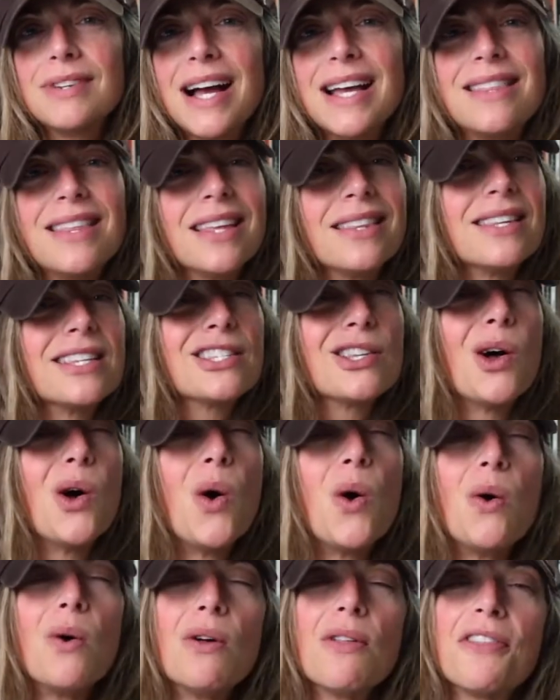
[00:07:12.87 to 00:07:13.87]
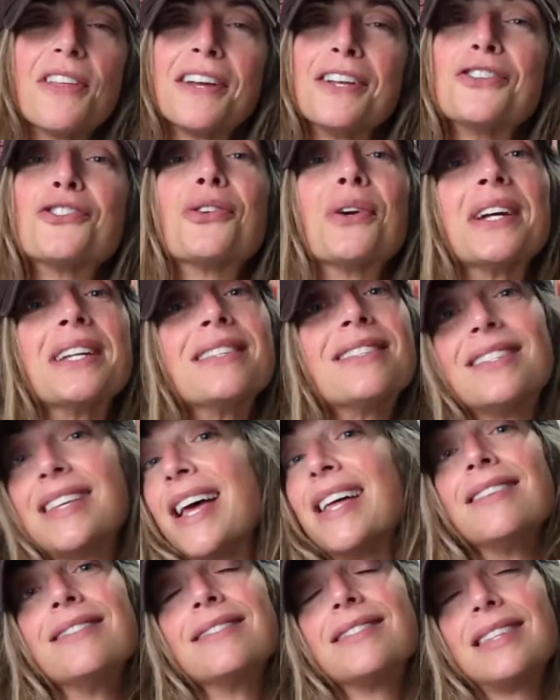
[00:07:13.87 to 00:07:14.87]
I think this whole thing
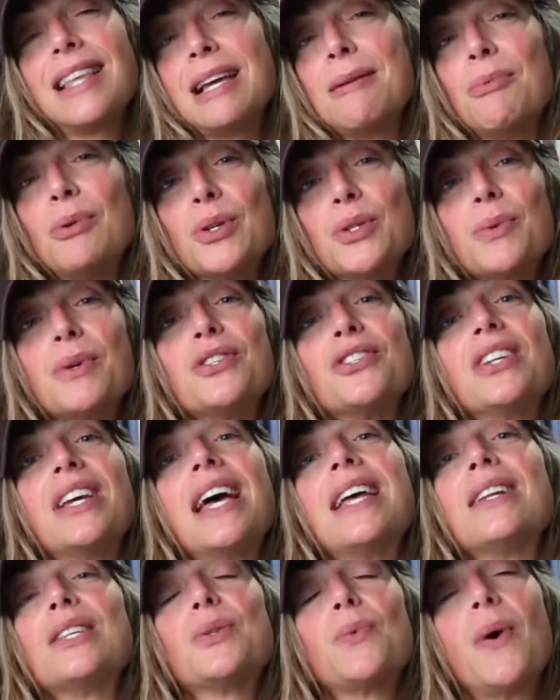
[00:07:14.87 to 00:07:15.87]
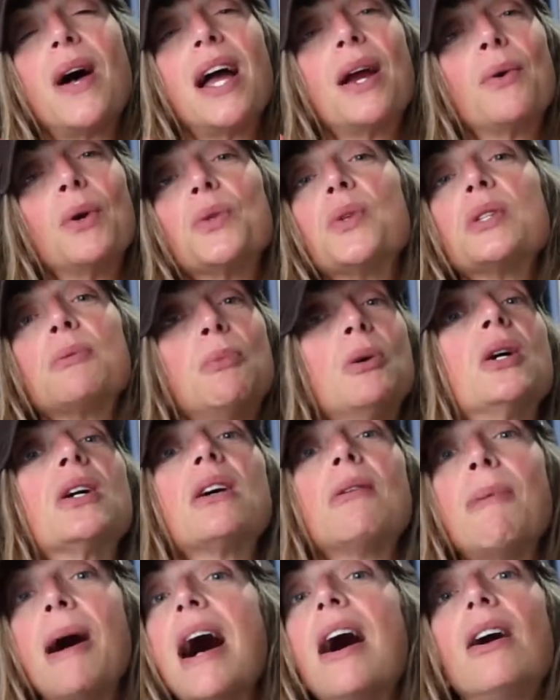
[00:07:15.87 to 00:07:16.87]
transcends labels, which again is why I wrote this book
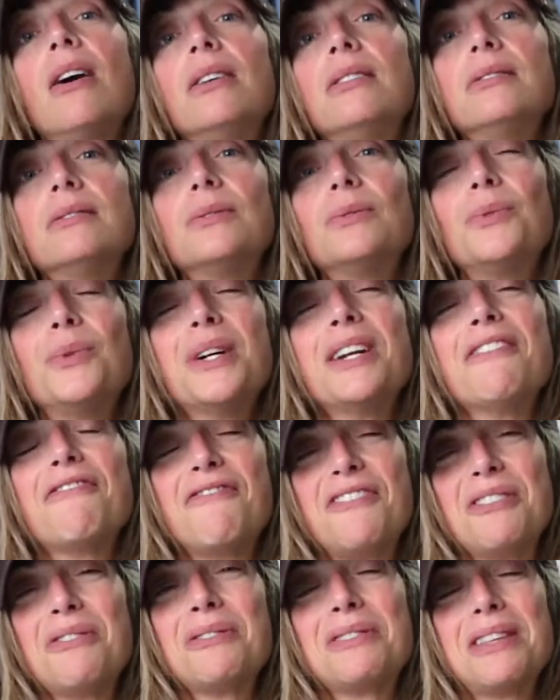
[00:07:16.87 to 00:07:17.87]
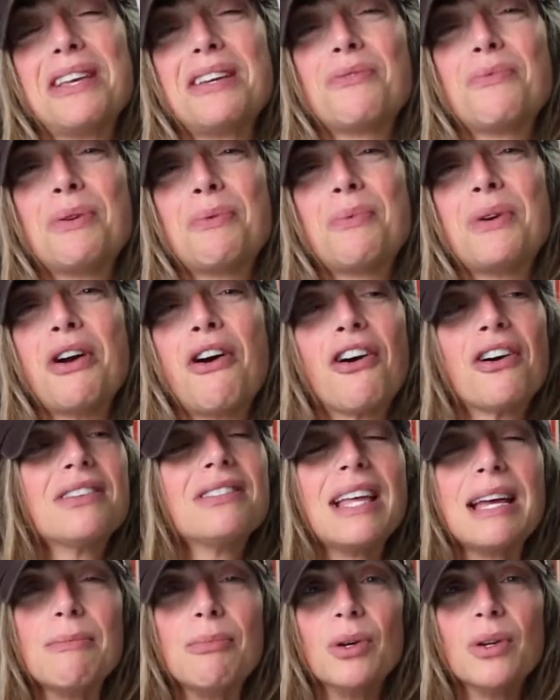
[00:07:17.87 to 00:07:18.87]
about what it feels like when we are
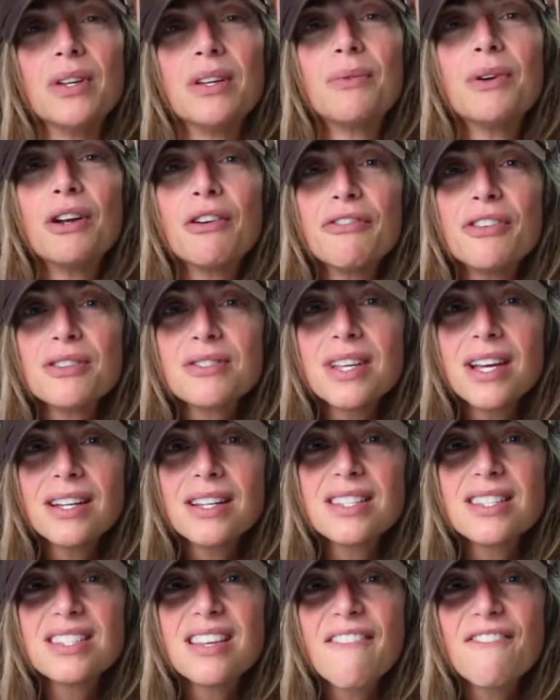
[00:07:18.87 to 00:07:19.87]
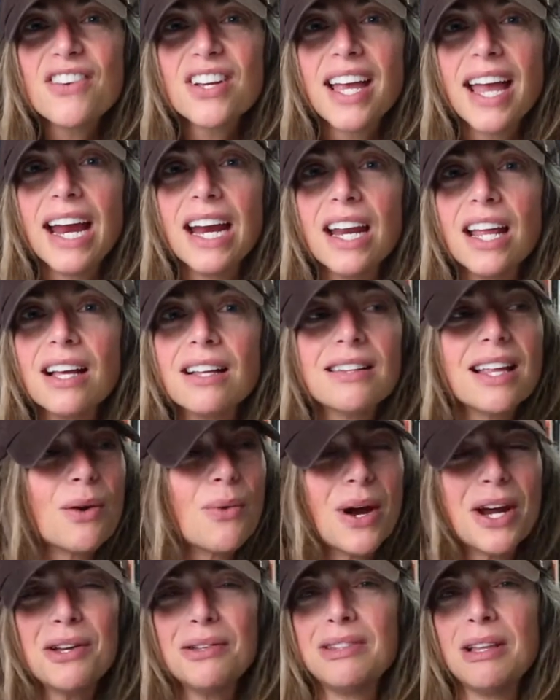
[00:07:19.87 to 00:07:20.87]
labeled. And what it feels like is suffocating. Like,
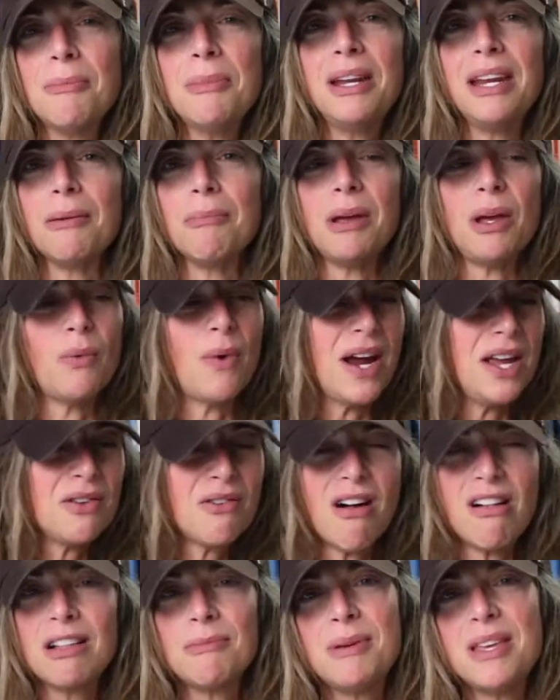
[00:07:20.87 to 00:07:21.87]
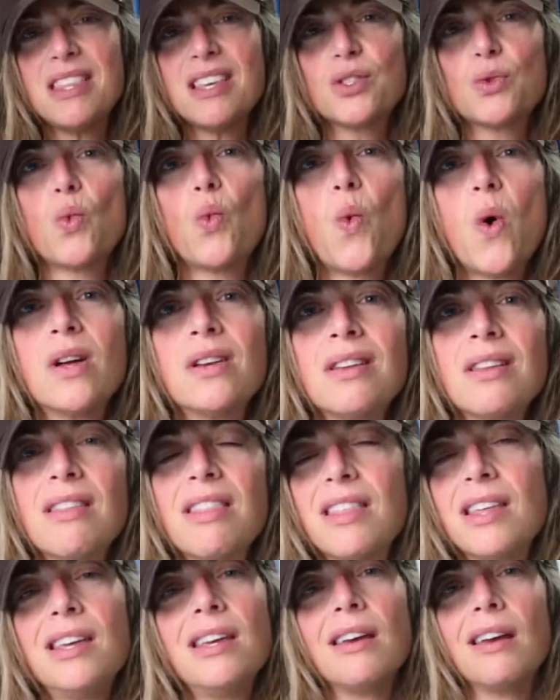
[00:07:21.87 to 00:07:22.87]
why are you limiting me? Why are you calling me this one
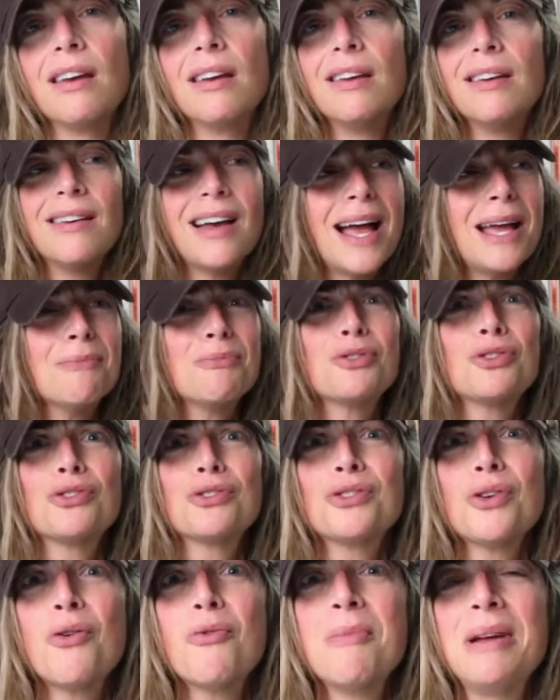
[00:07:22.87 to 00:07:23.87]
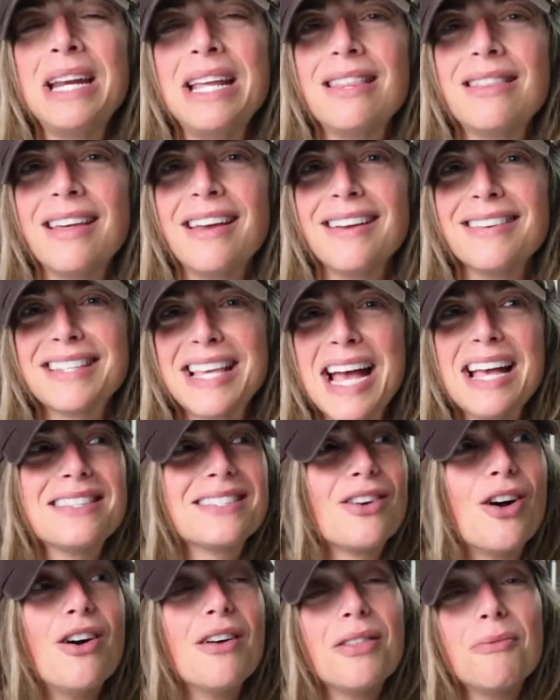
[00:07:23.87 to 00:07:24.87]
thing? I am so many things.
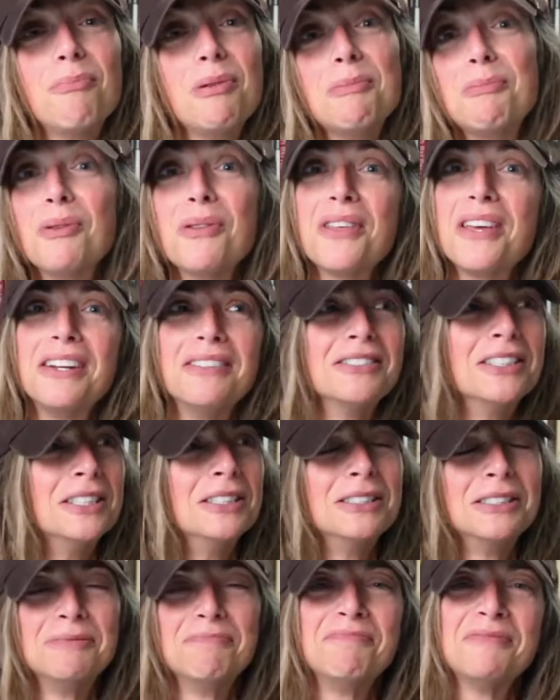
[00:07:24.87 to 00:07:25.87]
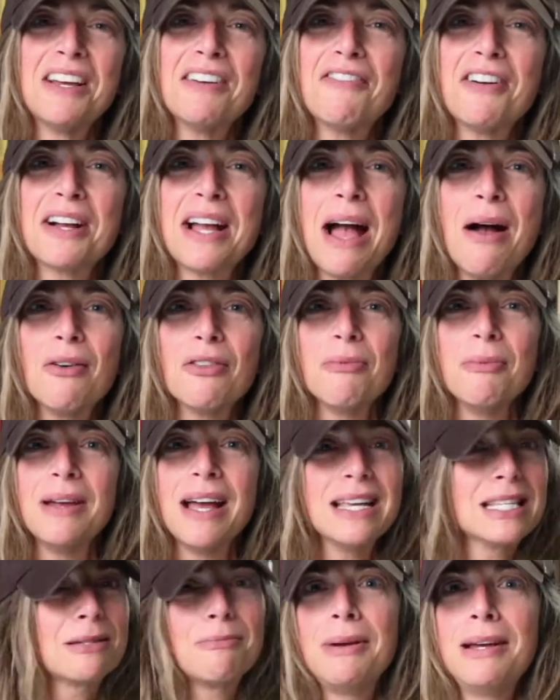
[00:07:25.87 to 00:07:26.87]
Ask all the people that have hung out with me.
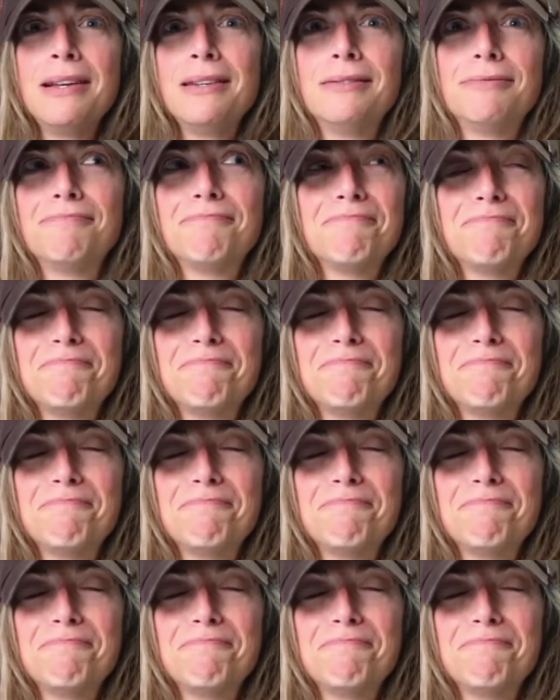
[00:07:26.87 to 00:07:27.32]
Ask my...